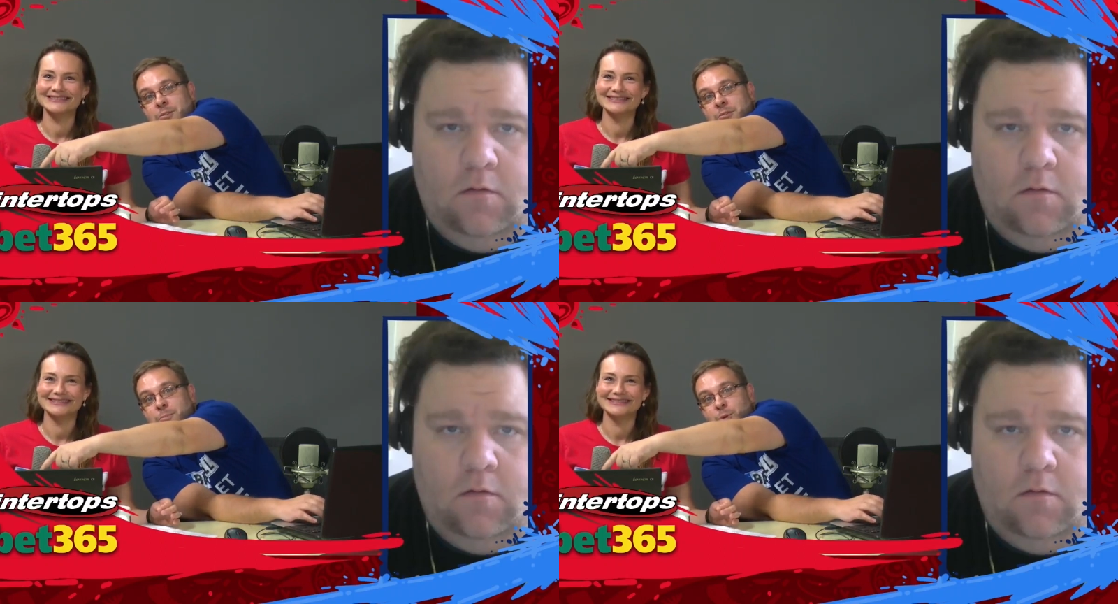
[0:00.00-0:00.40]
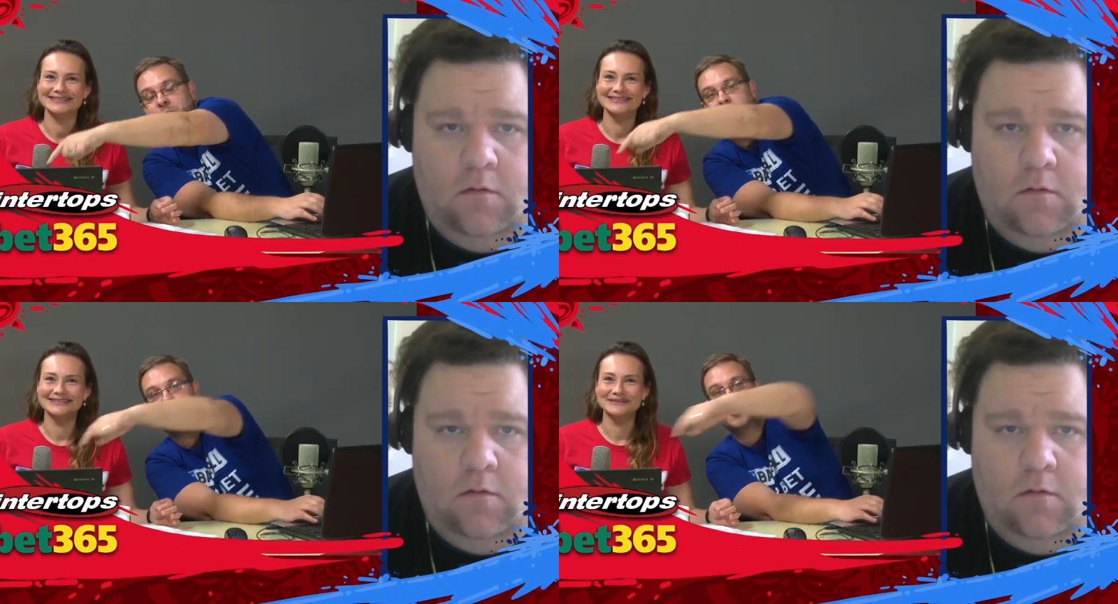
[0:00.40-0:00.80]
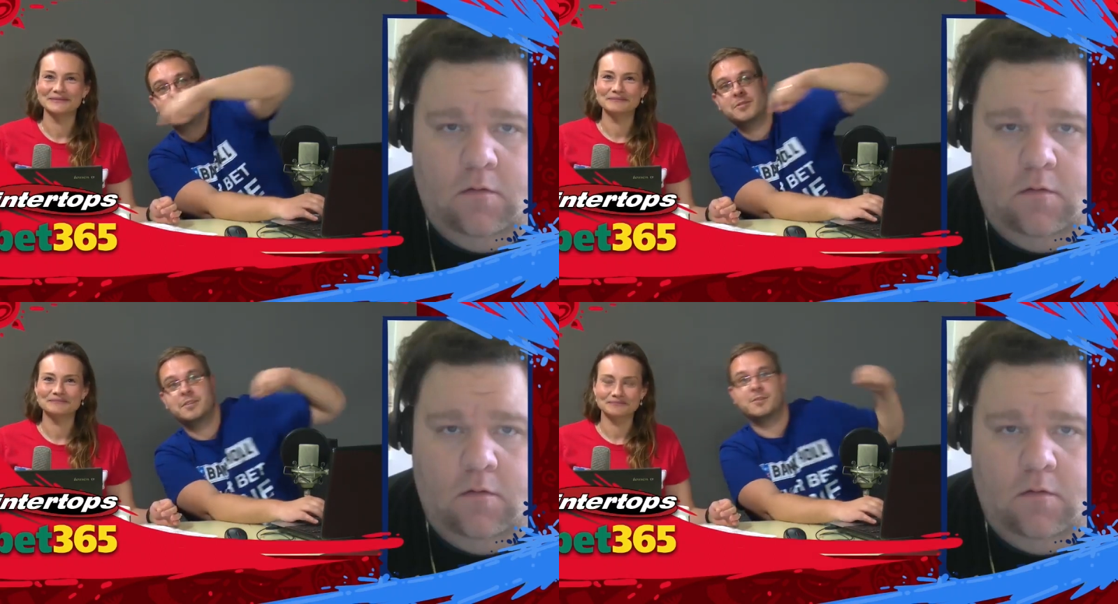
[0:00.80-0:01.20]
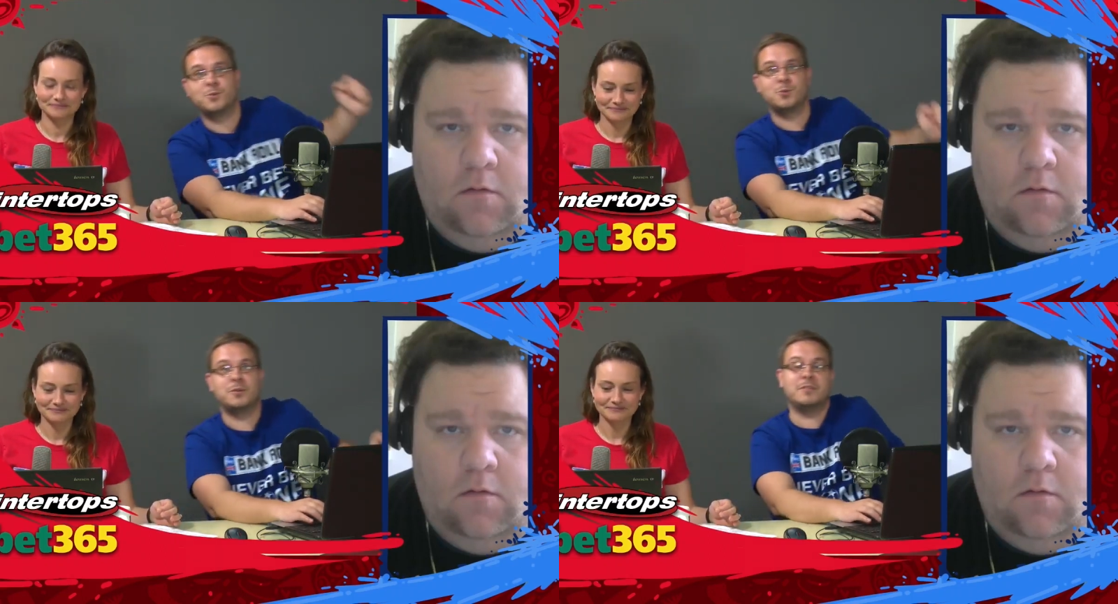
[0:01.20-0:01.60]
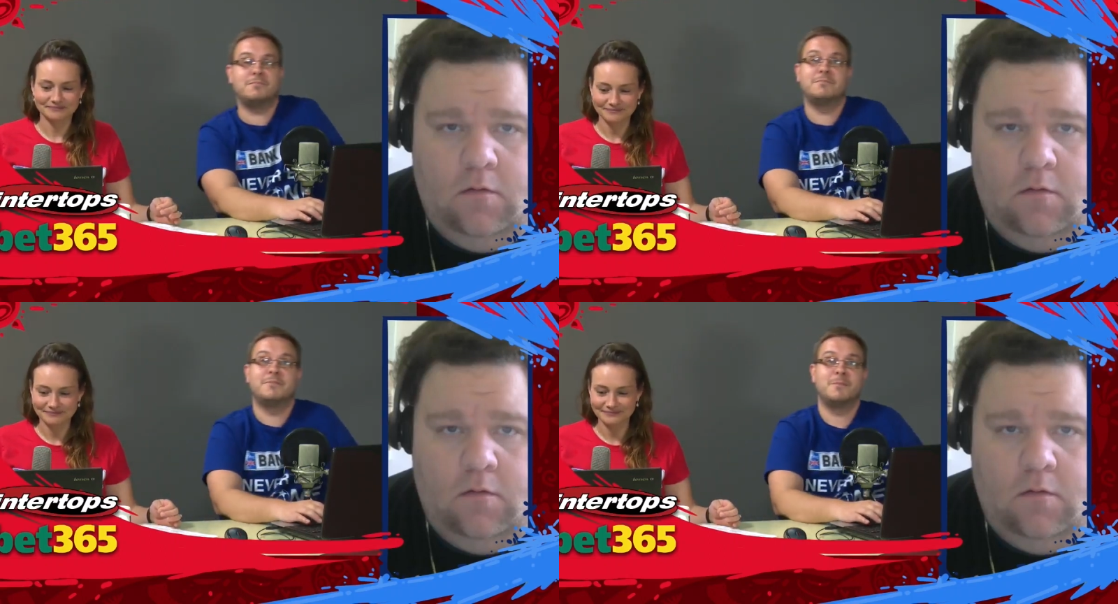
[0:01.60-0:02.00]
Speaker 1: deposit bonus and you
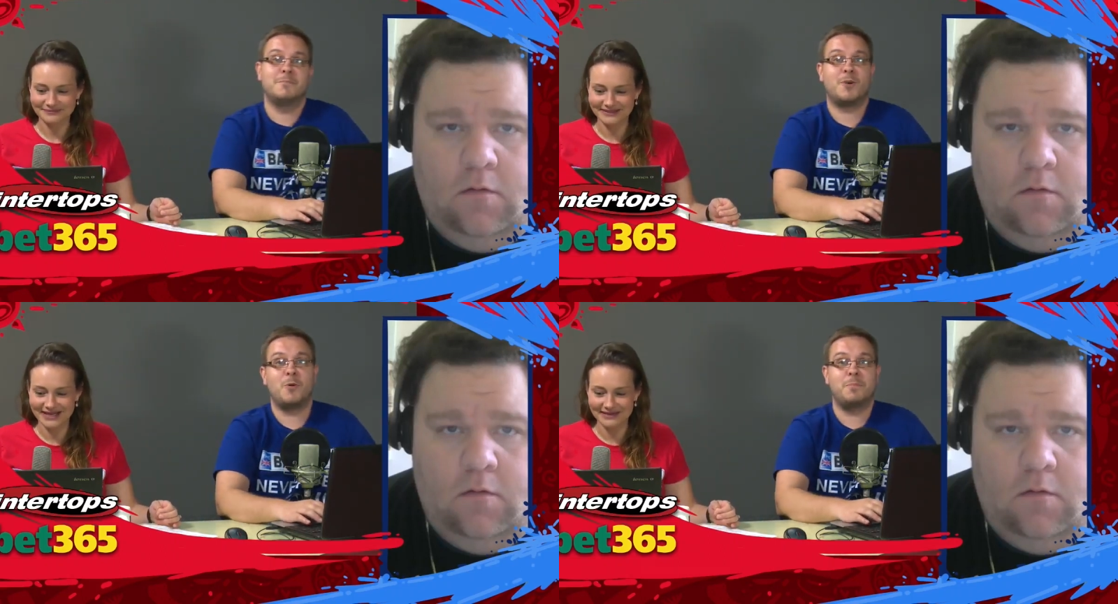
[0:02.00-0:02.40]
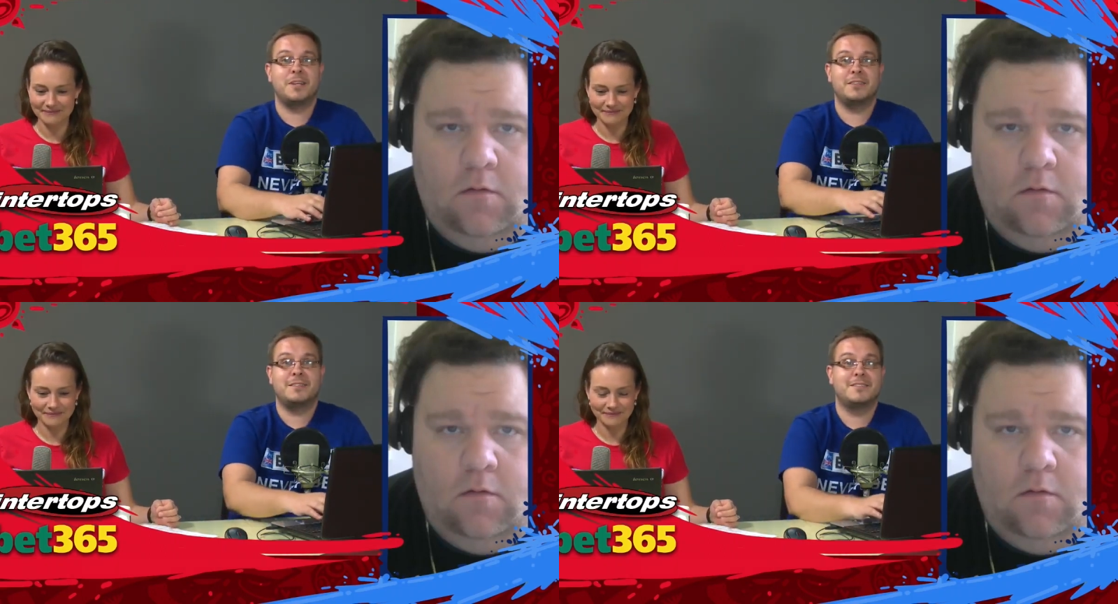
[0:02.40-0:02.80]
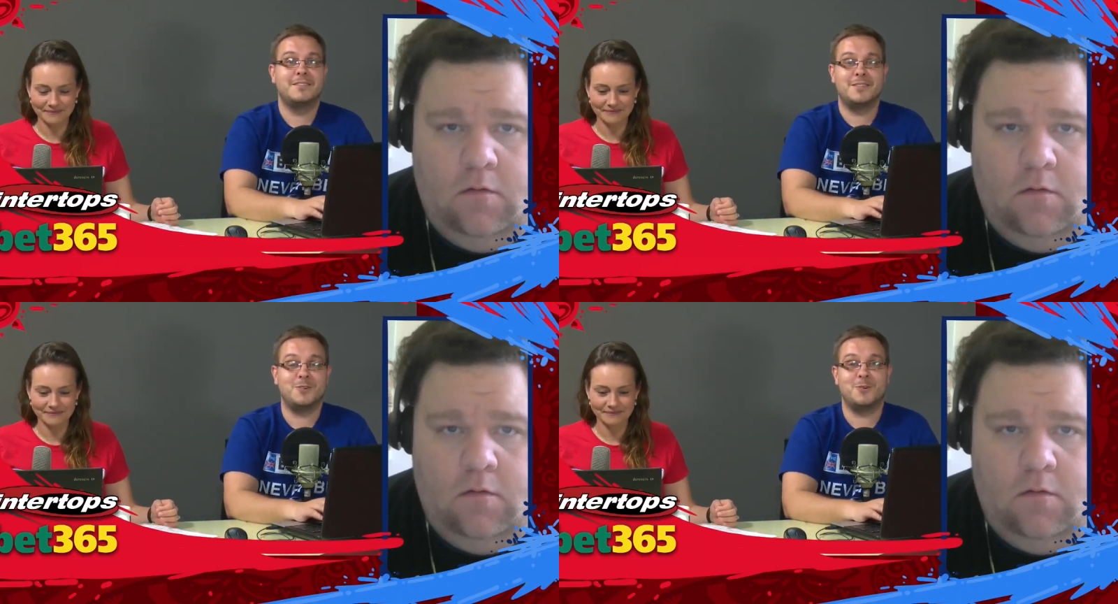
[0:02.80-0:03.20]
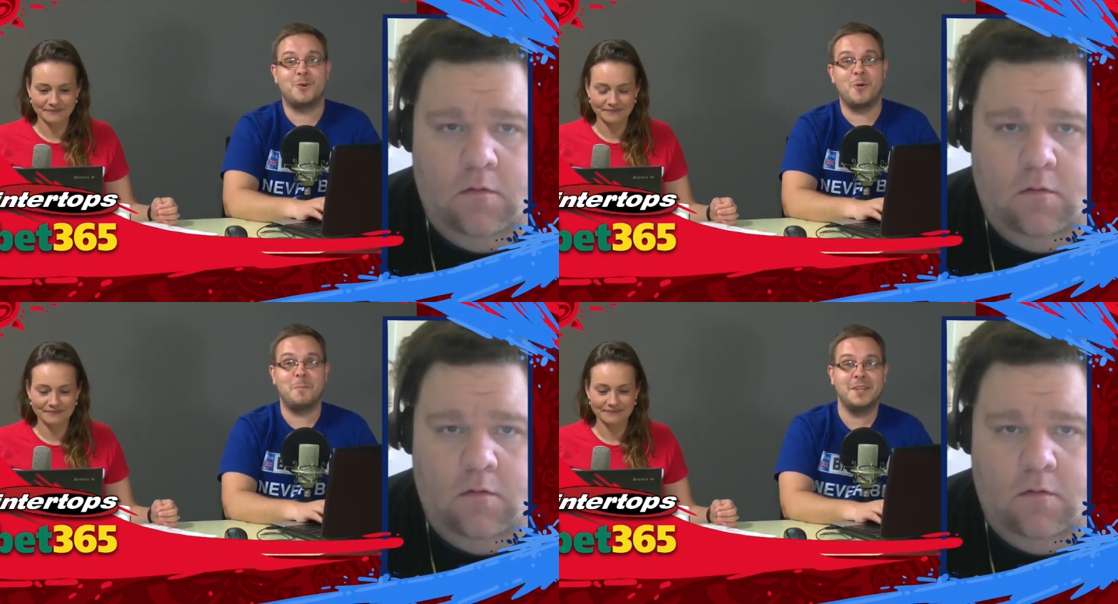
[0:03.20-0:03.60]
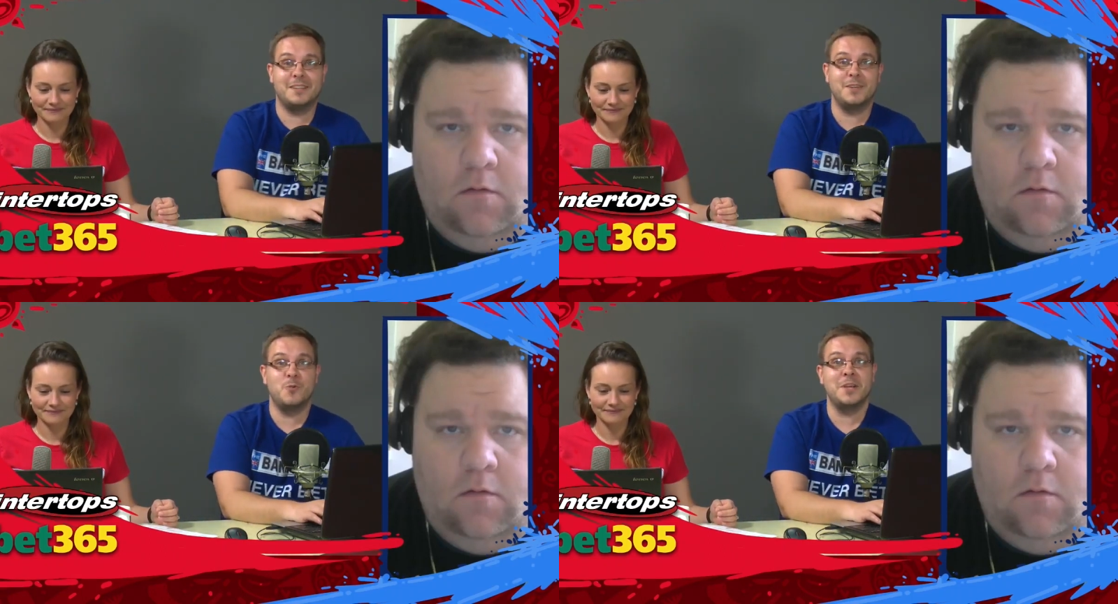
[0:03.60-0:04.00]
will you'll completely
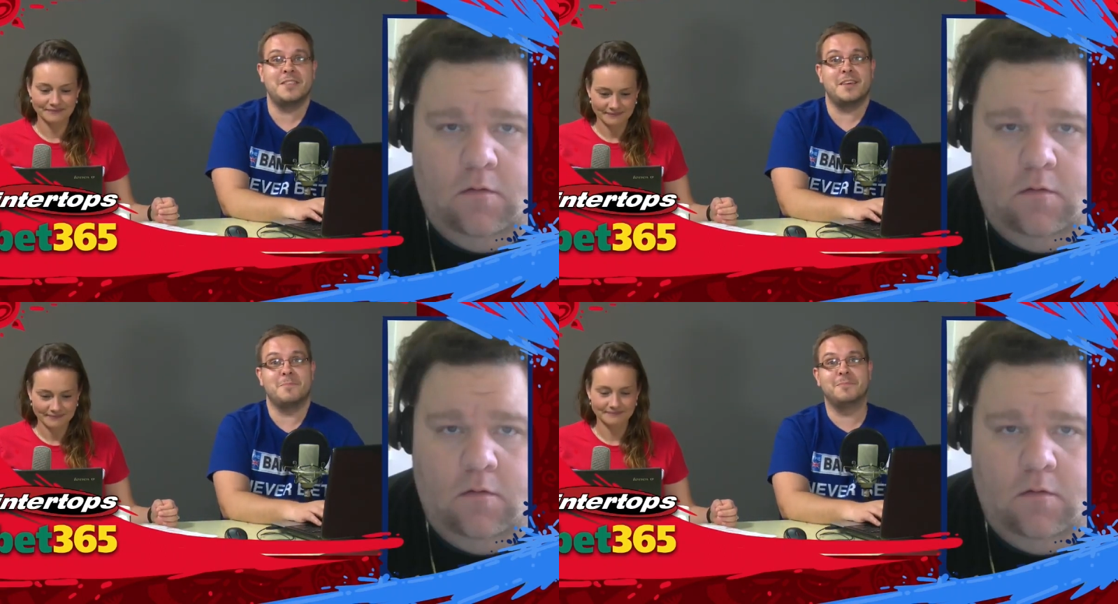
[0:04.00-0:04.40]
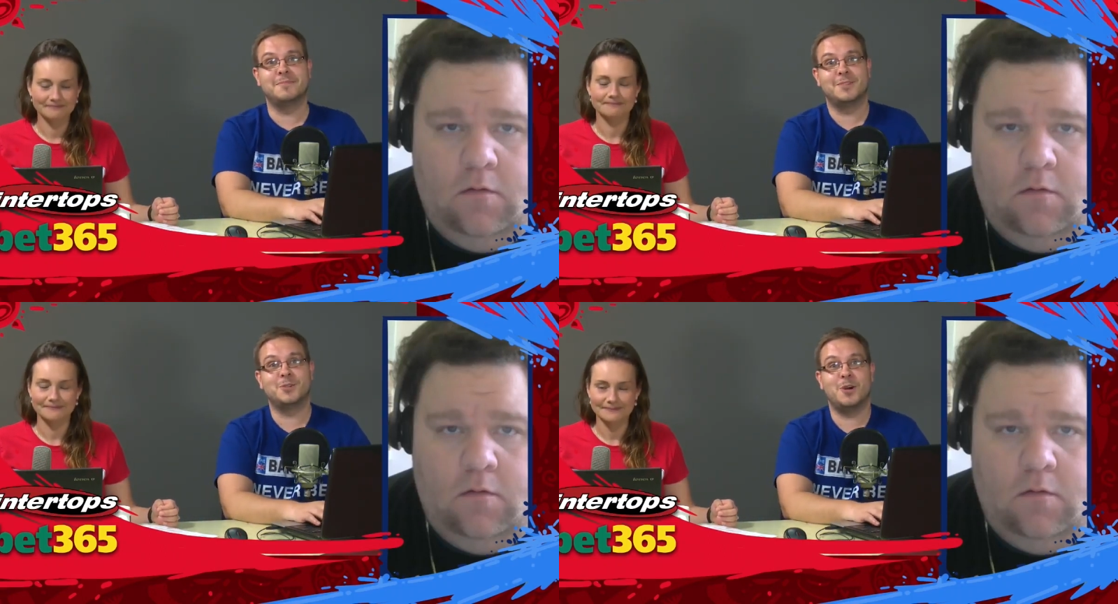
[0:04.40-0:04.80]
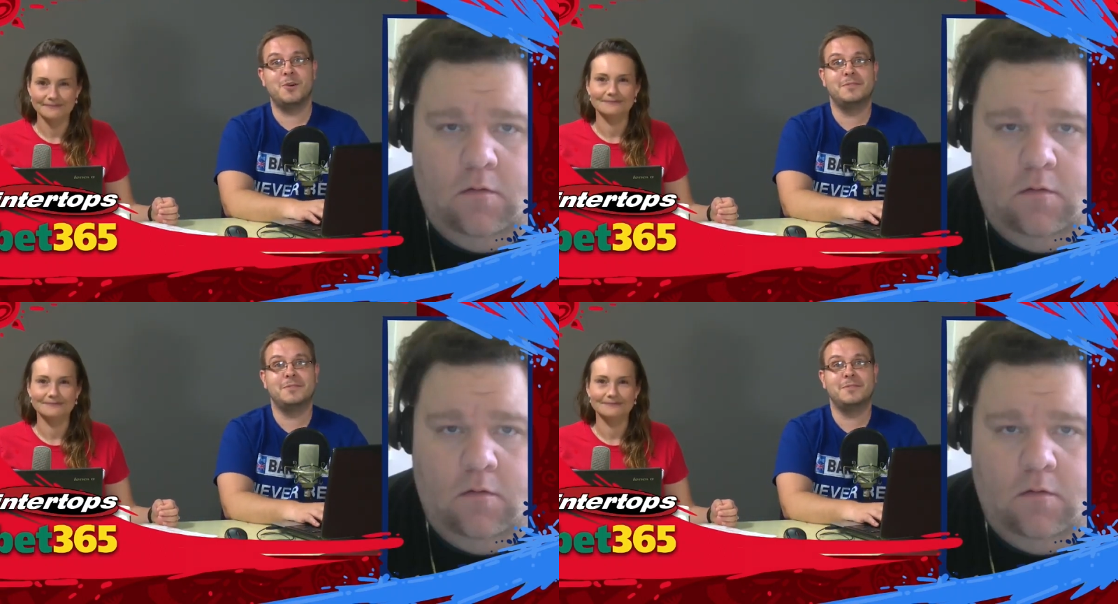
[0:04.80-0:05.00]
win them, you know?